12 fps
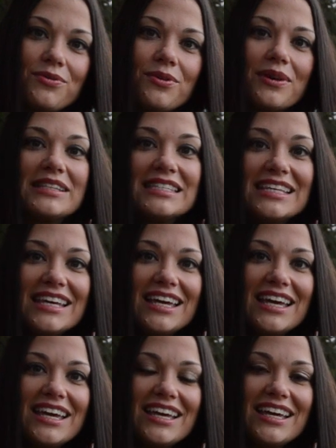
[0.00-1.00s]
We went
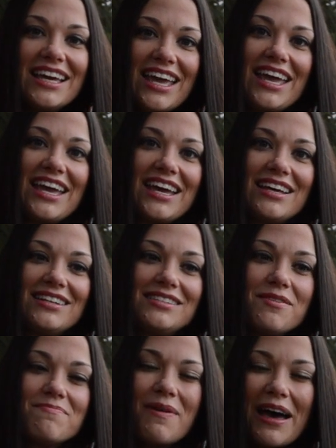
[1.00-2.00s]
skiing, and
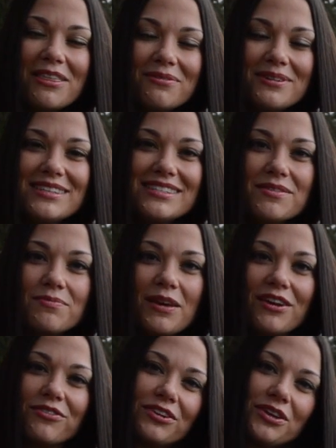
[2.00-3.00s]
Beth was
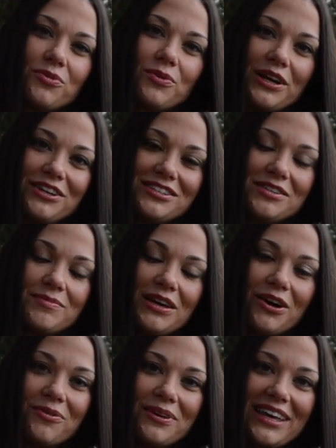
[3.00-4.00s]
being really weird to me
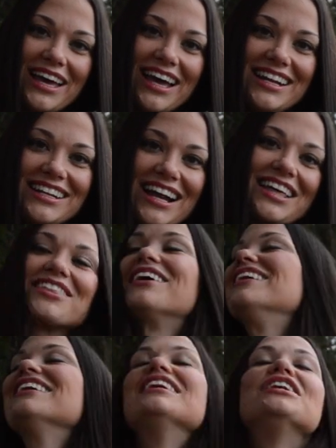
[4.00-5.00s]
all weekend, and I thought